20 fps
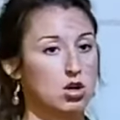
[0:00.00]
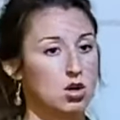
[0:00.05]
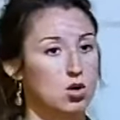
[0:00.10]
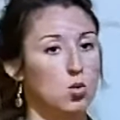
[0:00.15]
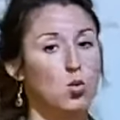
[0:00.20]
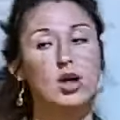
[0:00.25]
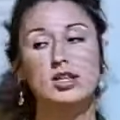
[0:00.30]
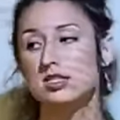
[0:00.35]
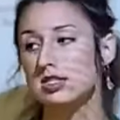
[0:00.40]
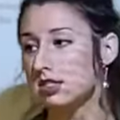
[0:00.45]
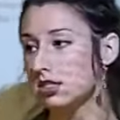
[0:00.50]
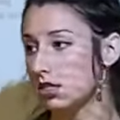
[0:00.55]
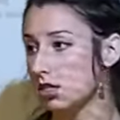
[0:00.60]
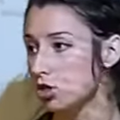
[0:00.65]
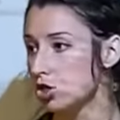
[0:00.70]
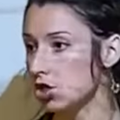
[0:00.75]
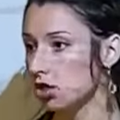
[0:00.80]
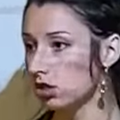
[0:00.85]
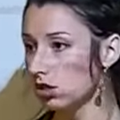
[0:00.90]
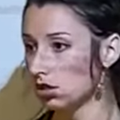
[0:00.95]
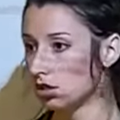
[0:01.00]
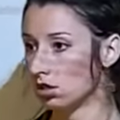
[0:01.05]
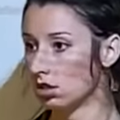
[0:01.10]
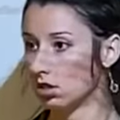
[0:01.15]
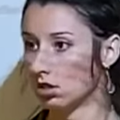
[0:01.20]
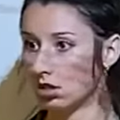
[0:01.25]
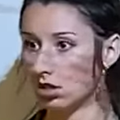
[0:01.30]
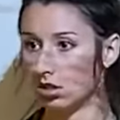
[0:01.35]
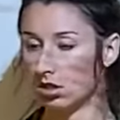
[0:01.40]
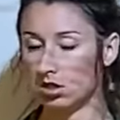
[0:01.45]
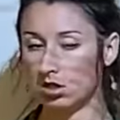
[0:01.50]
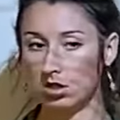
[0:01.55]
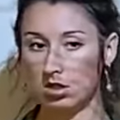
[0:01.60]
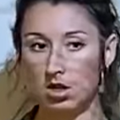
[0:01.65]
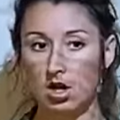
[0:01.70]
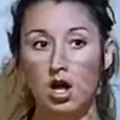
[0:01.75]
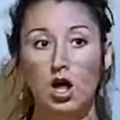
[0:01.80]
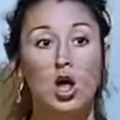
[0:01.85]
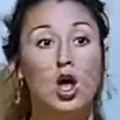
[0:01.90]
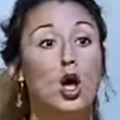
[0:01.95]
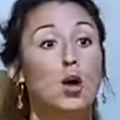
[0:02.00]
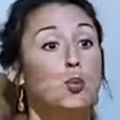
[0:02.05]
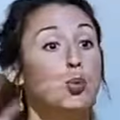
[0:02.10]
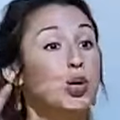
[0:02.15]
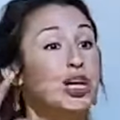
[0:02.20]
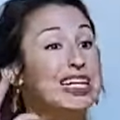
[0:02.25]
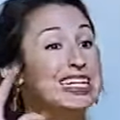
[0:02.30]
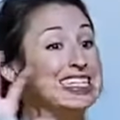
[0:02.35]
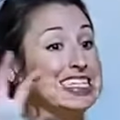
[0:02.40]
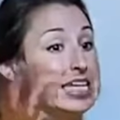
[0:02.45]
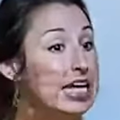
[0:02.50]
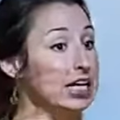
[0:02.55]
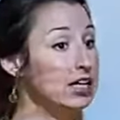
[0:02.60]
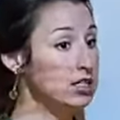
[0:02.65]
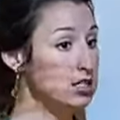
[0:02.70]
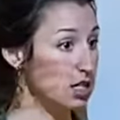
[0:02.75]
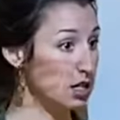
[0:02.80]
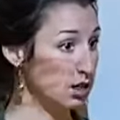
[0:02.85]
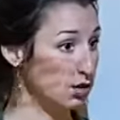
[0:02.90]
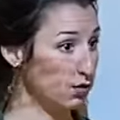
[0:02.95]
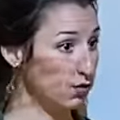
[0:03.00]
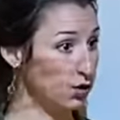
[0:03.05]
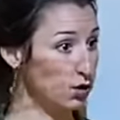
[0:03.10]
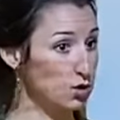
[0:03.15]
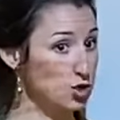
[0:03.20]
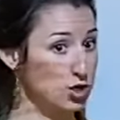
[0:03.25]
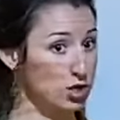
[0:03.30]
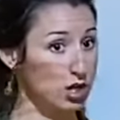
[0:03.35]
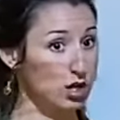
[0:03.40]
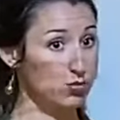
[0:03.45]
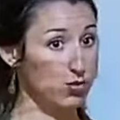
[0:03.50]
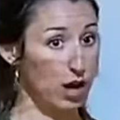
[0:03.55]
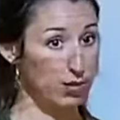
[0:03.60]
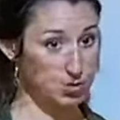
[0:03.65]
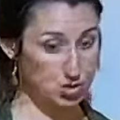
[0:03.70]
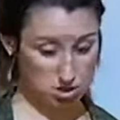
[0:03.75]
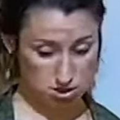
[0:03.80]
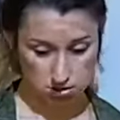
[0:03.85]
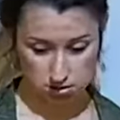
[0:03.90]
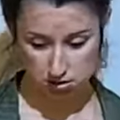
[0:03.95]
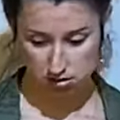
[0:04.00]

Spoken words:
What's essential? Predicting future eruptions,